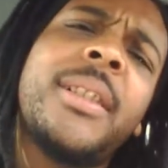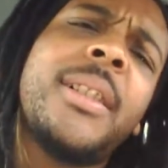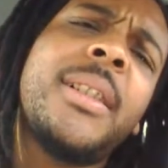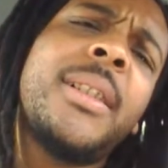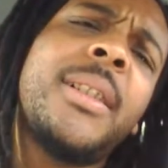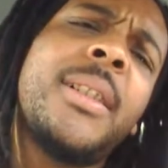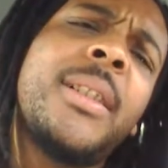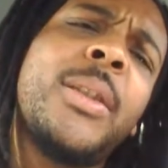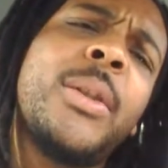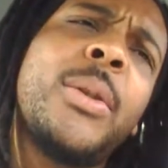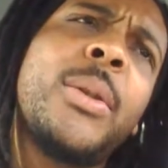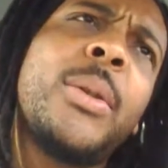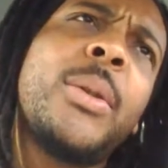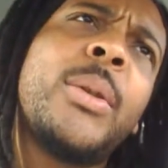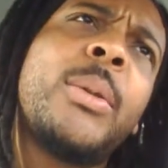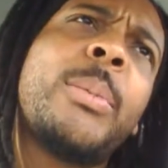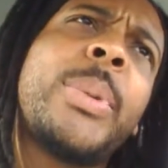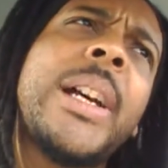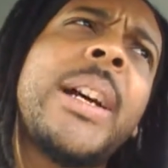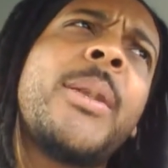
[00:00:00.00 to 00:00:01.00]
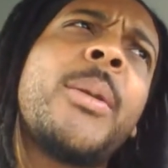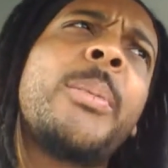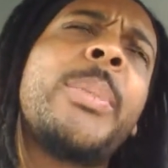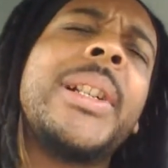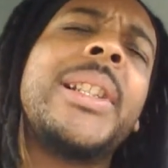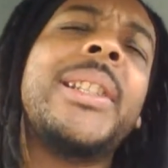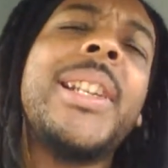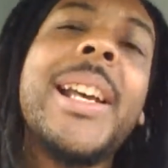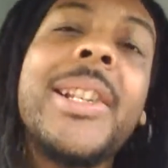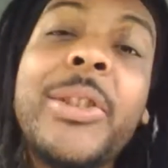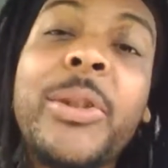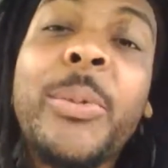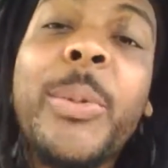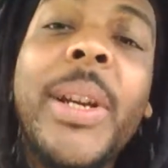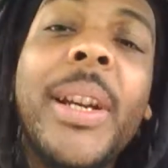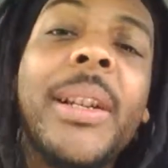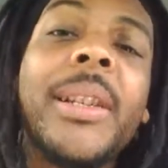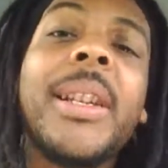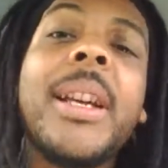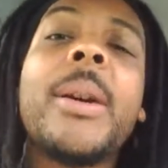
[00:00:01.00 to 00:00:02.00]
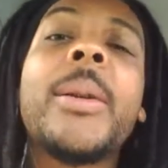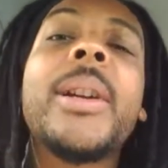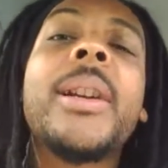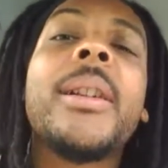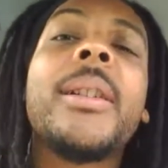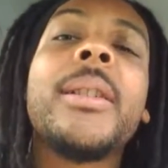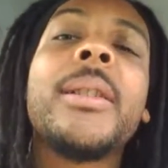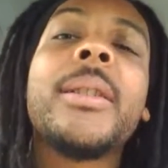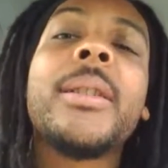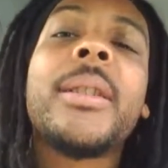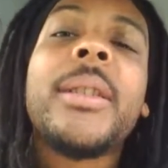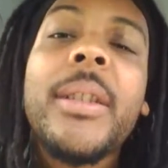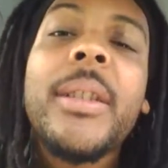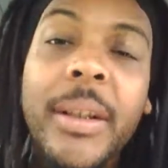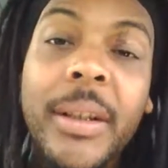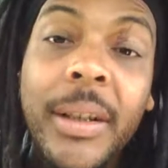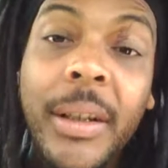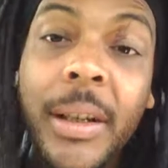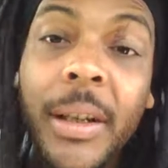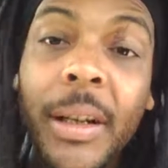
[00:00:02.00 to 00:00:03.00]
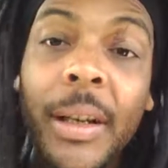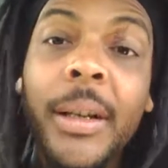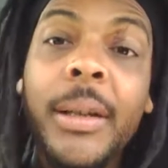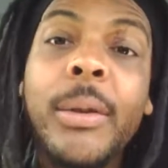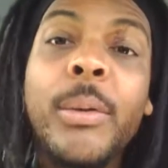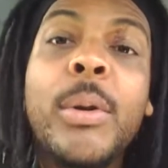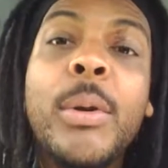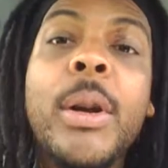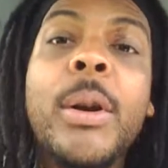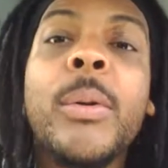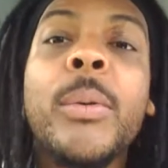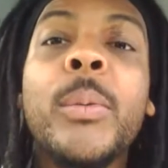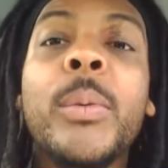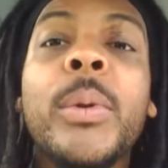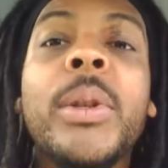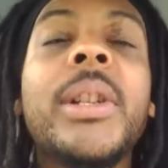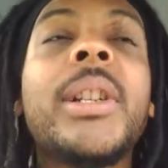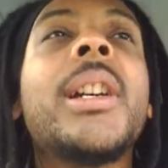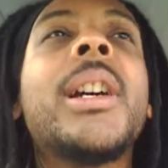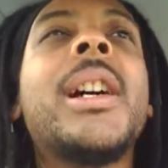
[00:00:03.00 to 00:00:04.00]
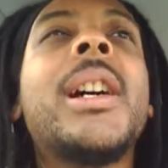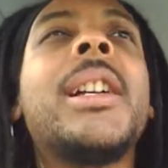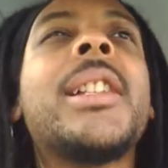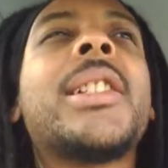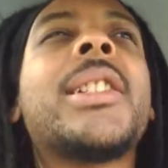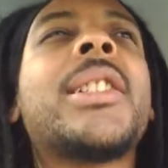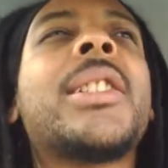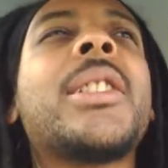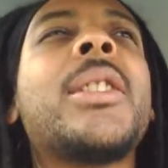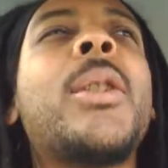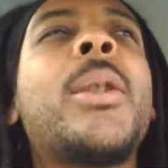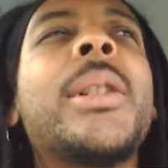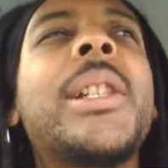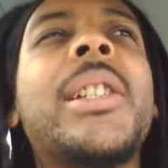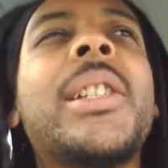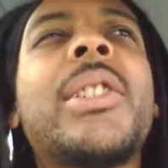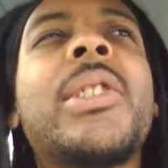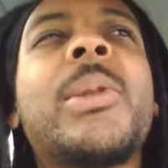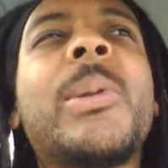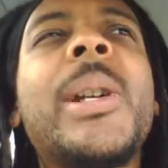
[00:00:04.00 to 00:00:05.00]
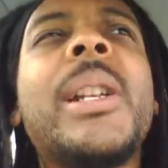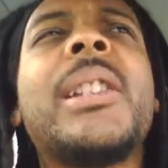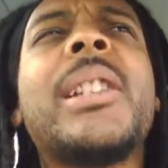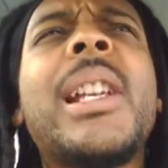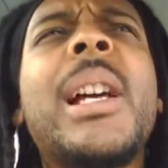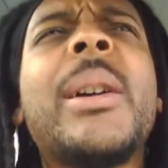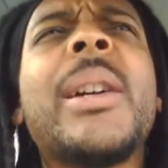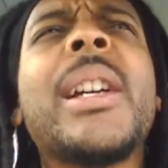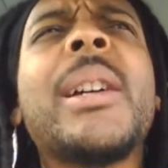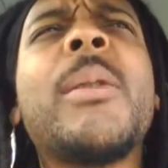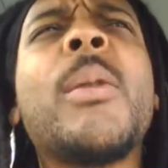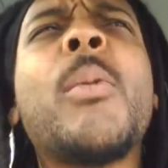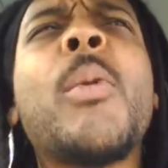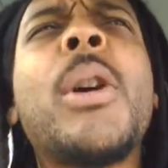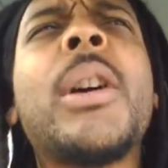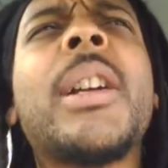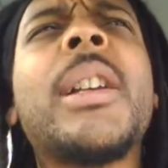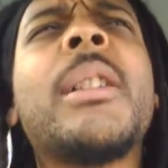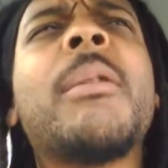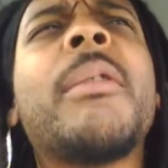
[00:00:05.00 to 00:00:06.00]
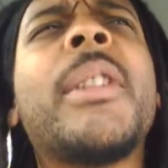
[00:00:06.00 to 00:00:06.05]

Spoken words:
about pedestrians out here, and us on these streets out here, walking